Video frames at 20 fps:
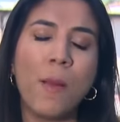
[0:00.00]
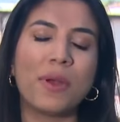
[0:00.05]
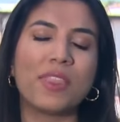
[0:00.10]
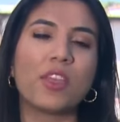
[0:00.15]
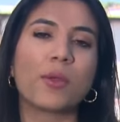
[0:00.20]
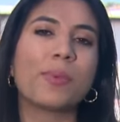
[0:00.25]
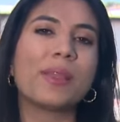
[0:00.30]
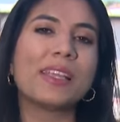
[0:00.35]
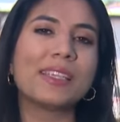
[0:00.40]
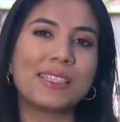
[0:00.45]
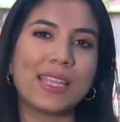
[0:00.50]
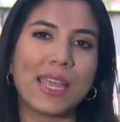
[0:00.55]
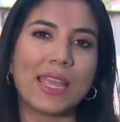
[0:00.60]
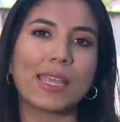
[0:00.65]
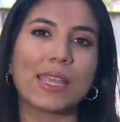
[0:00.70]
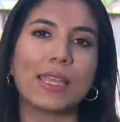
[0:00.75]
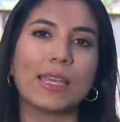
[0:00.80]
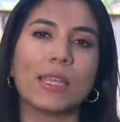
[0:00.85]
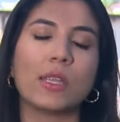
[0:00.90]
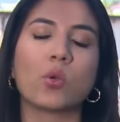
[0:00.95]
but they're being
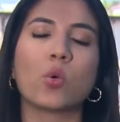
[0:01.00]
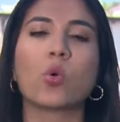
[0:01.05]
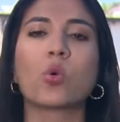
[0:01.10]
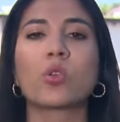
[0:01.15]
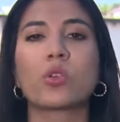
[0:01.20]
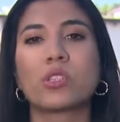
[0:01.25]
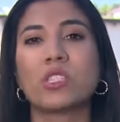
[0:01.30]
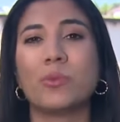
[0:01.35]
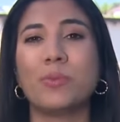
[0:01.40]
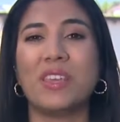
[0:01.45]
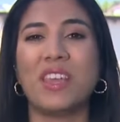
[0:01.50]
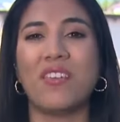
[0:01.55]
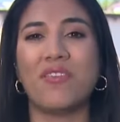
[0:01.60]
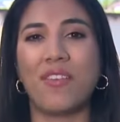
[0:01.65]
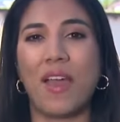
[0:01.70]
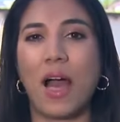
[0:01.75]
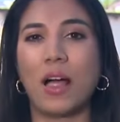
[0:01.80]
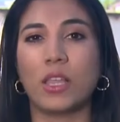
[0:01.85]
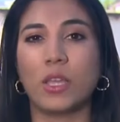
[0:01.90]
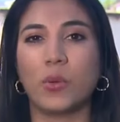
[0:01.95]
taken in order to be
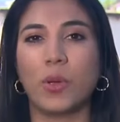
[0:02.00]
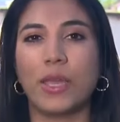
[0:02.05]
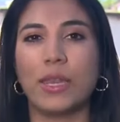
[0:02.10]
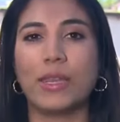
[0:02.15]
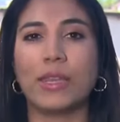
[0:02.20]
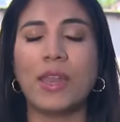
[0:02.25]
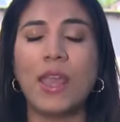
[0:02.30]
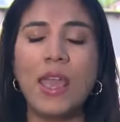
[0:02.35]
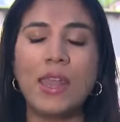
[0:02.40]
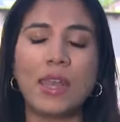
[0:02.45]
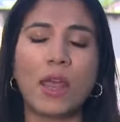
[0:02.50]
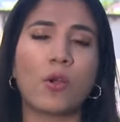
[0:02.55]
evaluated.